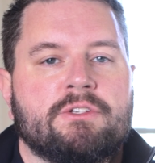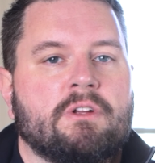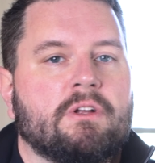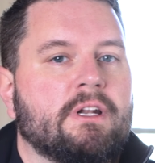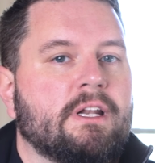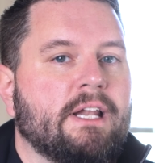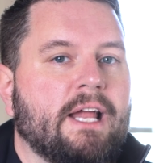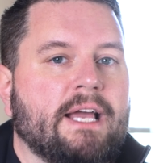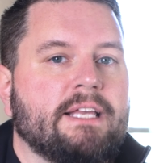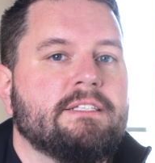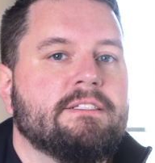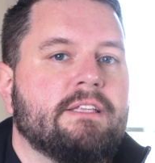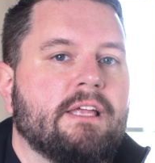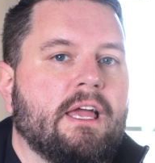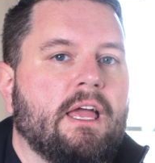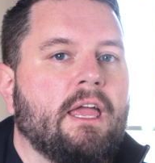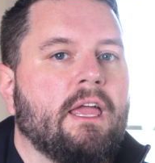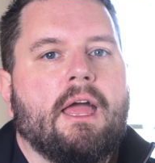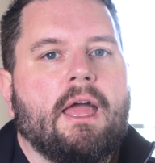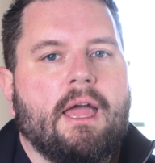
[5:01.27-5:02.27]
on a nice
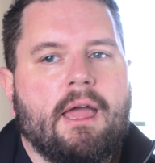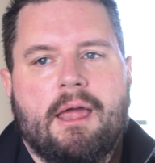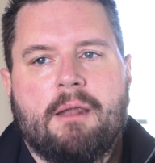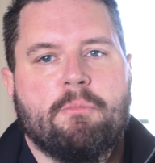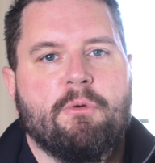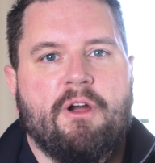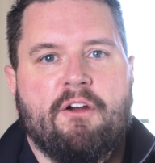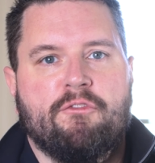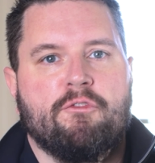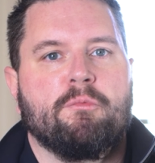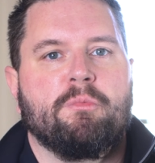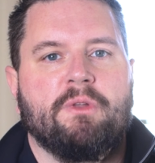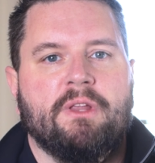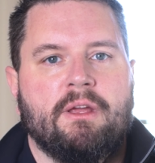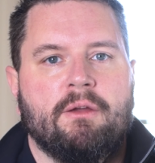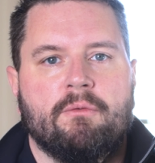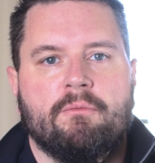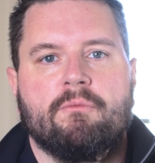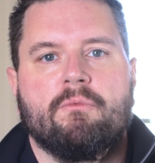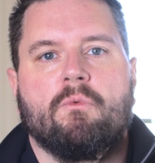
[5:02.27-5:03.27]
day, and
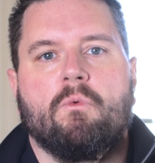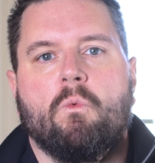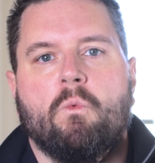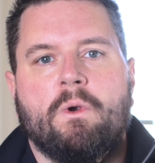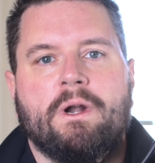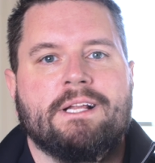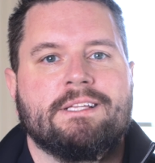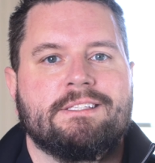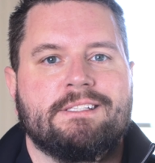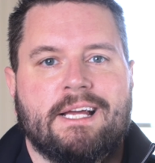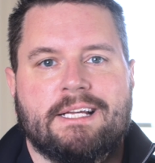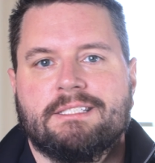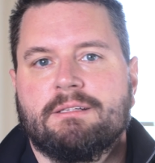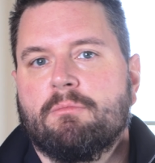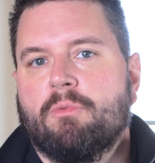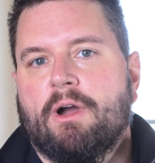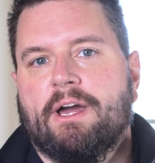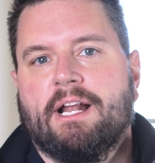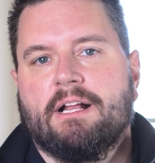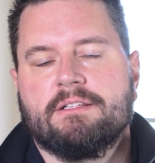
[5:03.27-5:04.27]
preferably when it's nice and
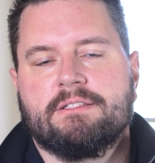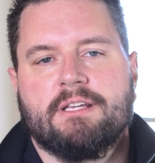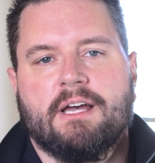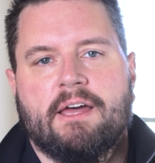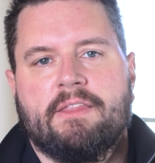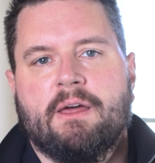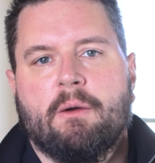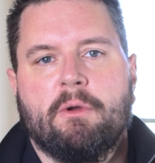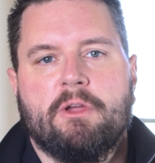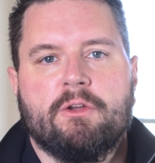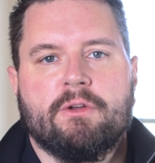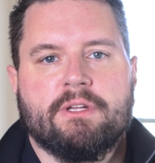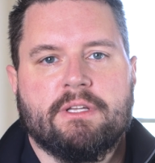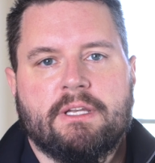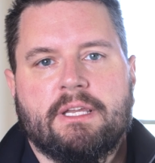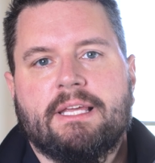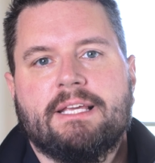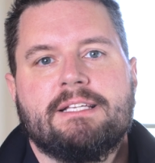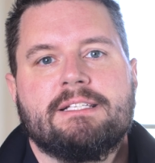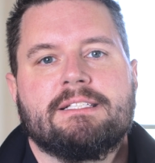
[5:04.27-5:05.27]
bright outside. That way you
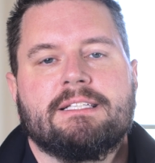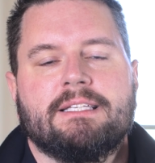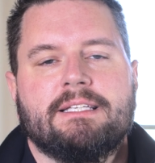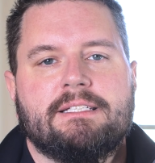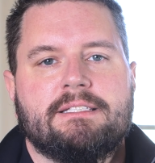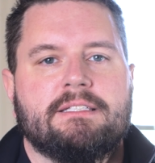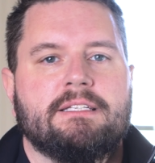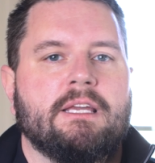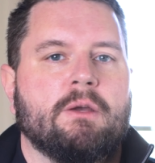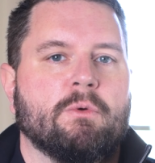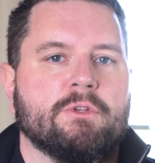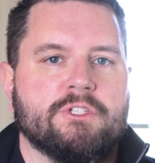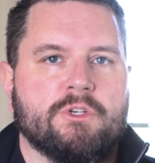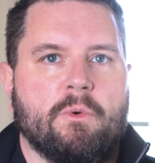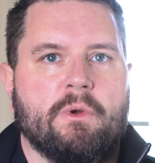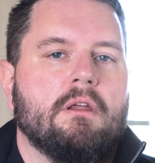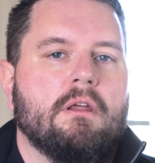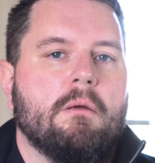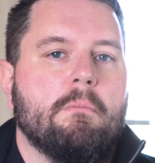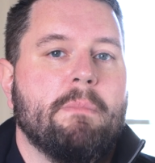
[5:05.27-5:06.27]
can easily see what's
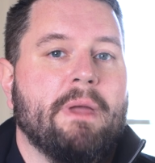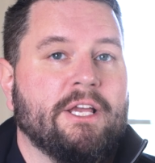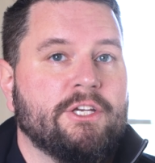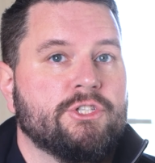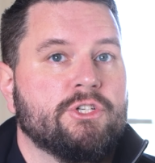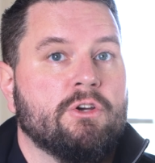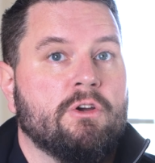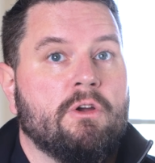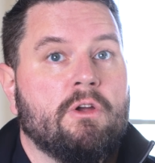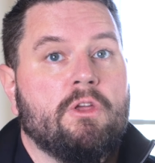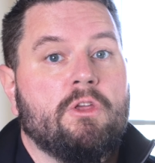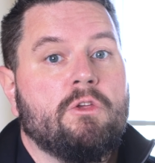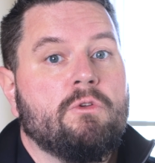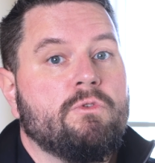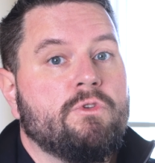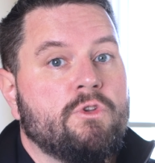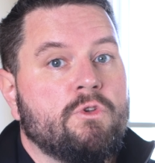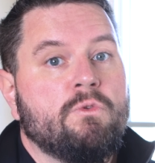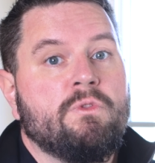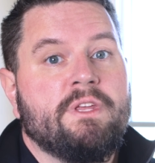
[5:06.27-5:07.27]
going on. Make sure you
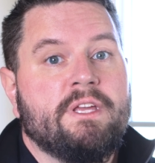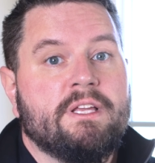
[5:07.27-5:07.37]
do the